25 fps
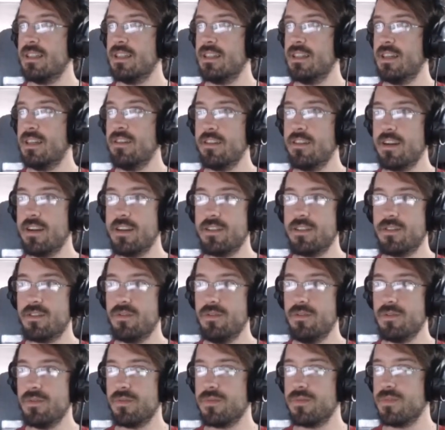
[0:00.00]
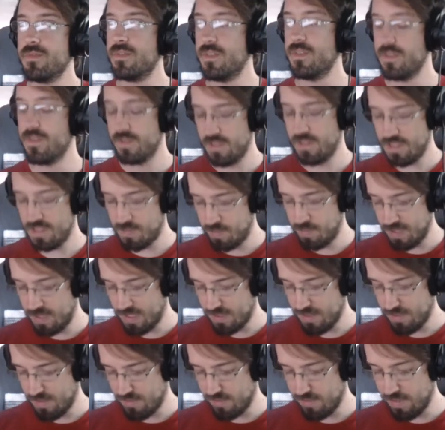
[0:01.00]
Alright, cool. Let's pick
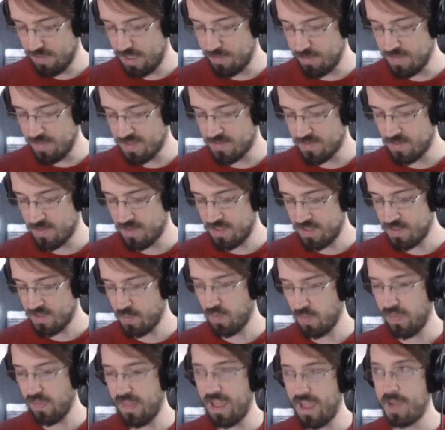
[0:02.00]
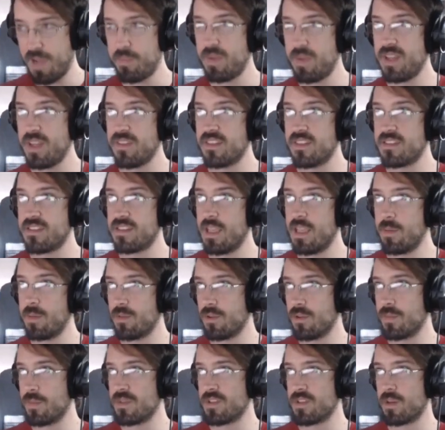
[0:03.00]
another name. This will not be in the same
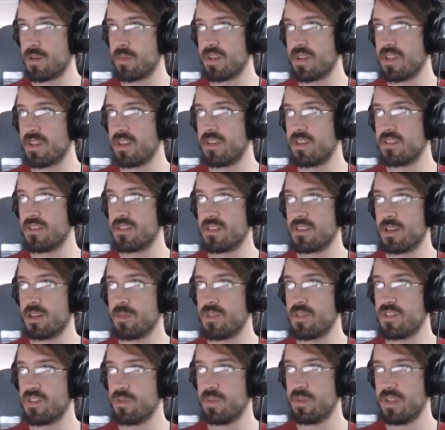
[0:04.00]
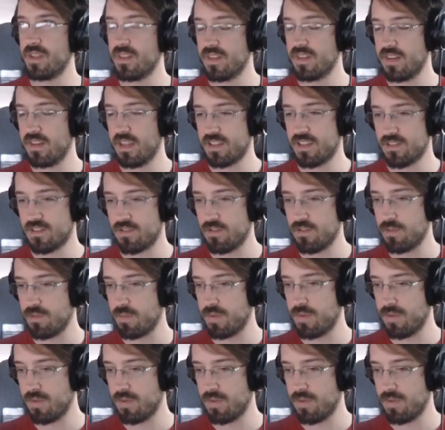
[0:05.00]
group as Armageddon Time. This will be in the next group.